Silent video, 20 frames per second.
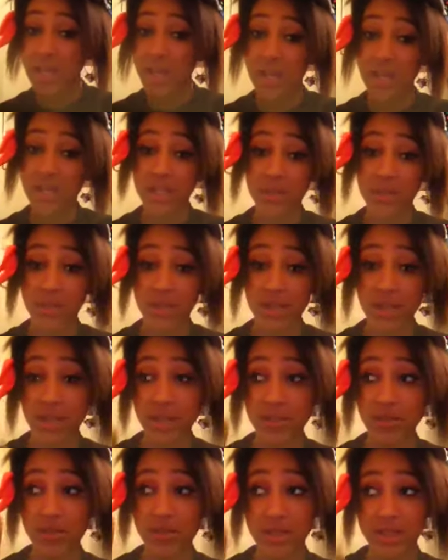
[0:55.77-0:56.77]
And I really
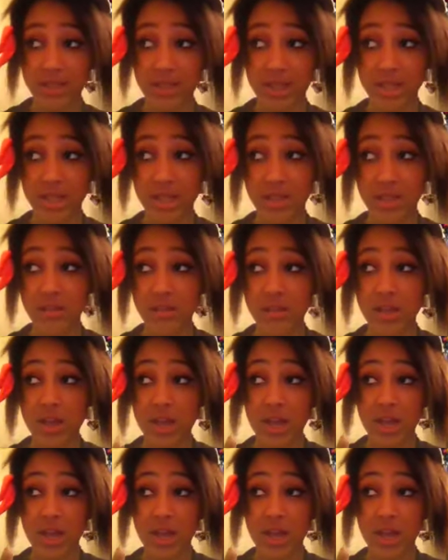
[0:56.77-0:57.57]
like doing nails.